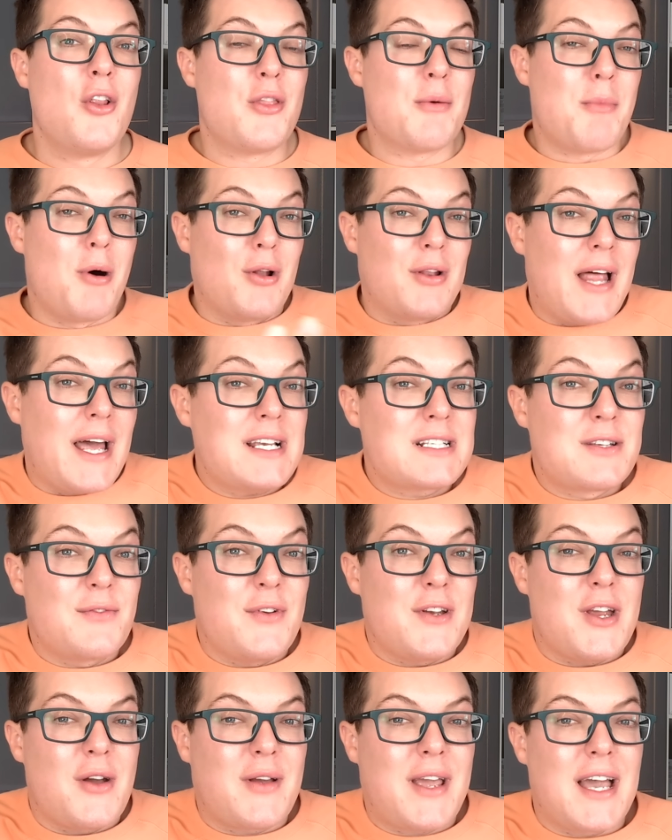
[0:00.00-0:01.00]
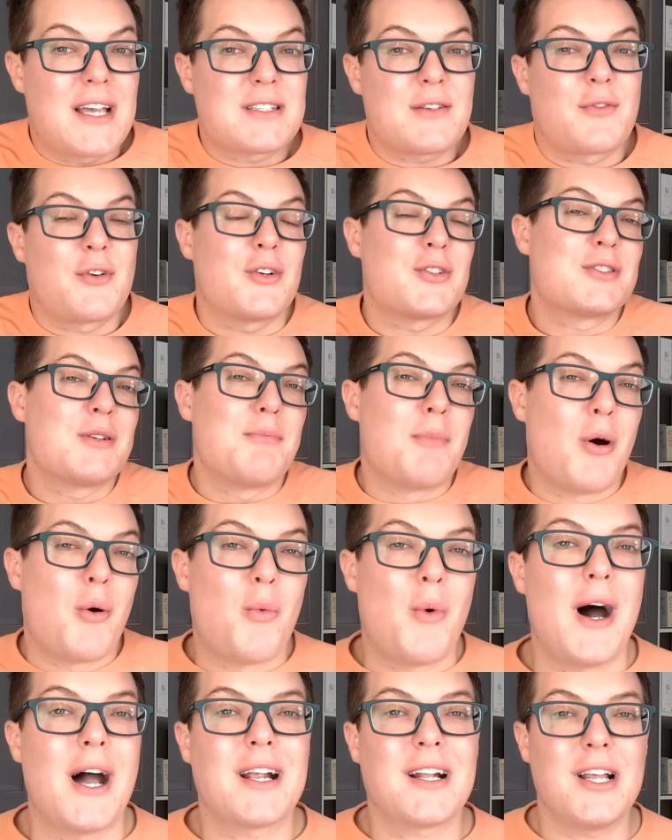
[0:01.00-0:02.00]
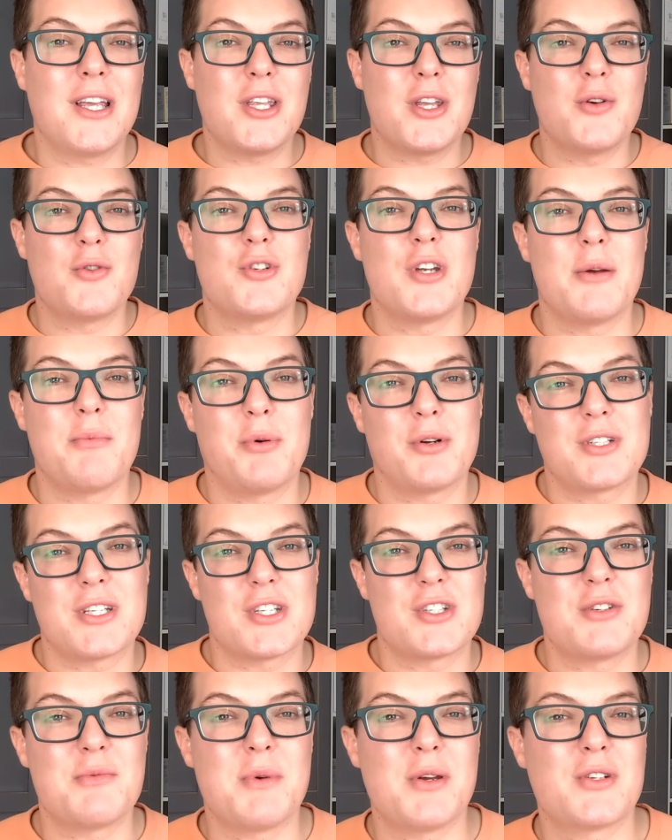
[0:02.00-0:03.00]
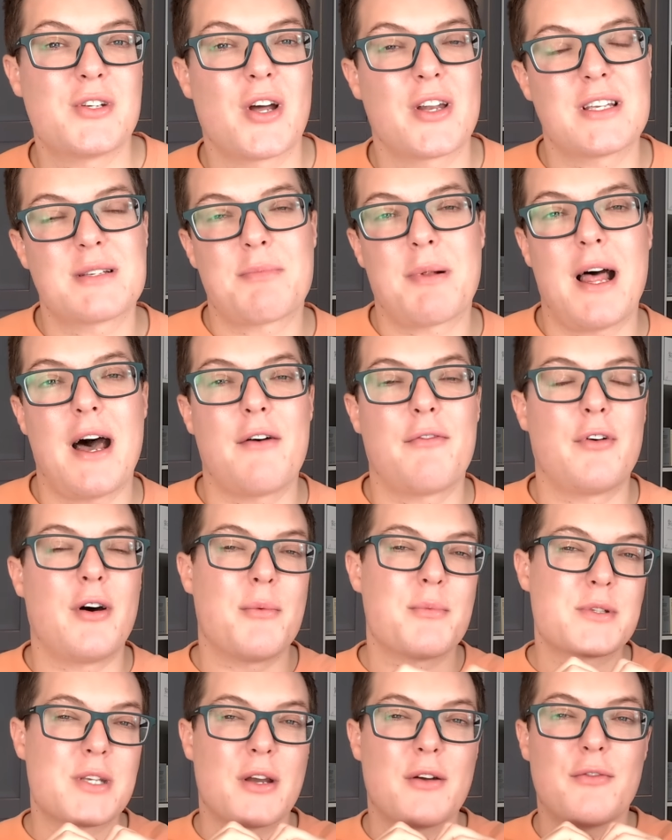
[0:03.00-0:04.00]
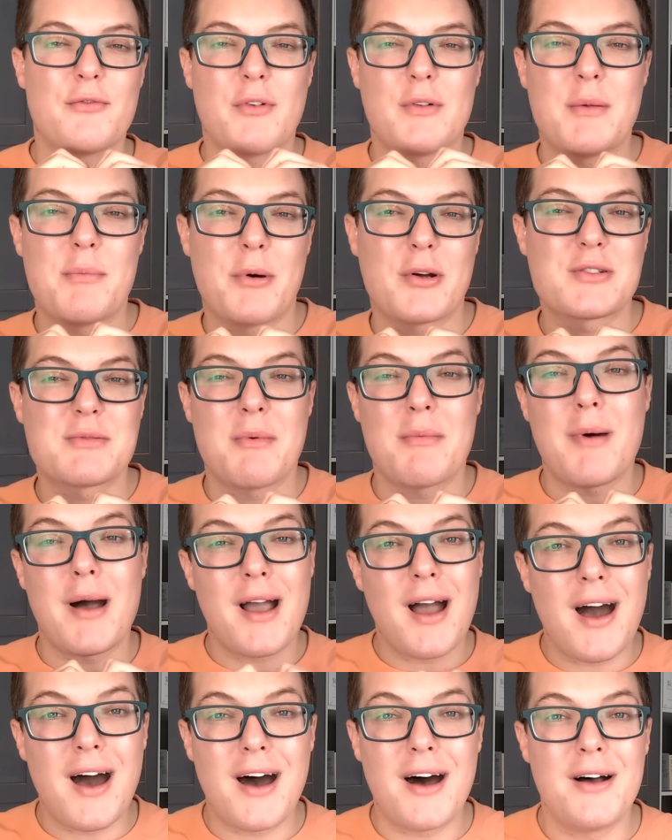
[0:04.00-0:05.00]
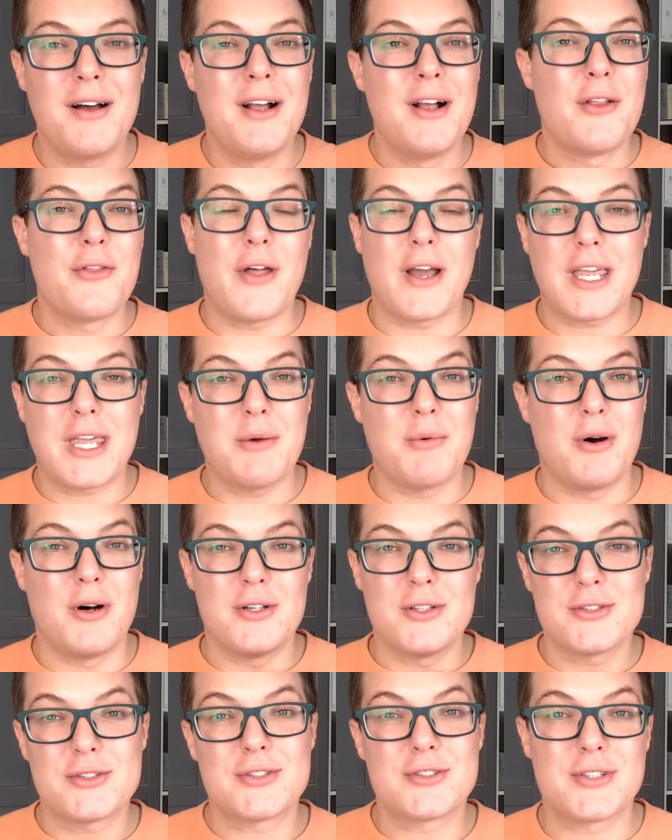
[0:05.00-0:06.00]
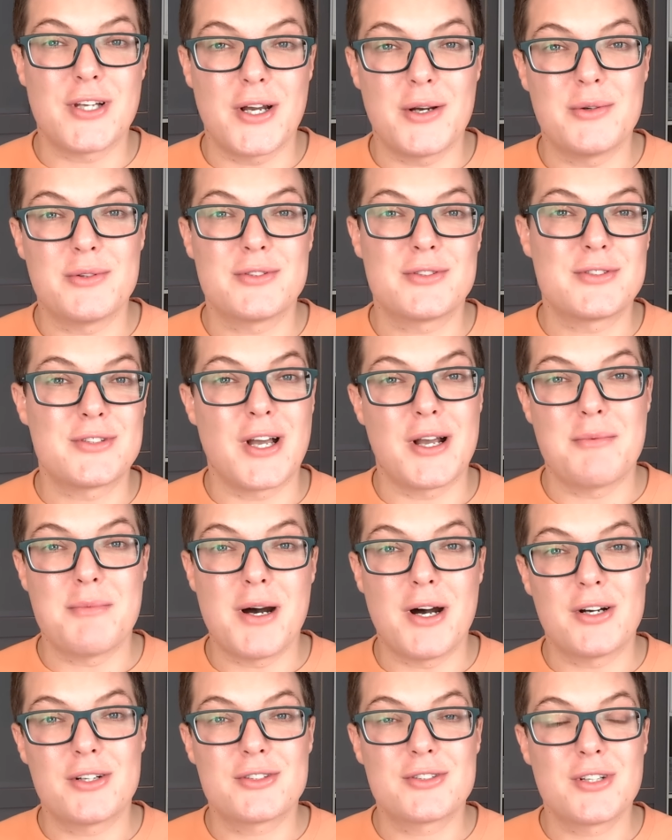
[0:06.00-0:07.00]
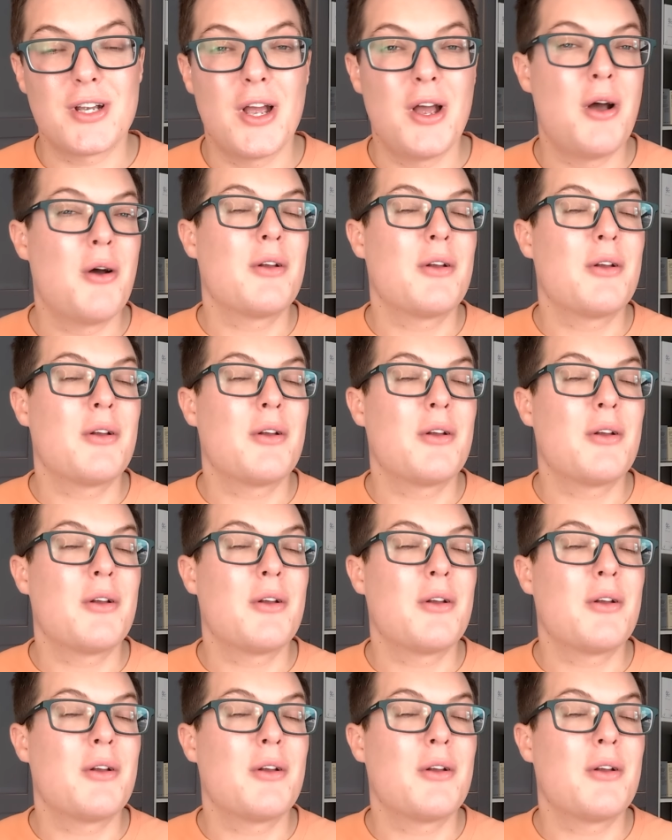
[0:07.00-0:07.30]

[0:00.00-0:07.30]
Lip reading: The more likes a video gets, of course, the more widely YouTube will distribute it on its platform. So from the bottom of my heart, thank you all so, so much.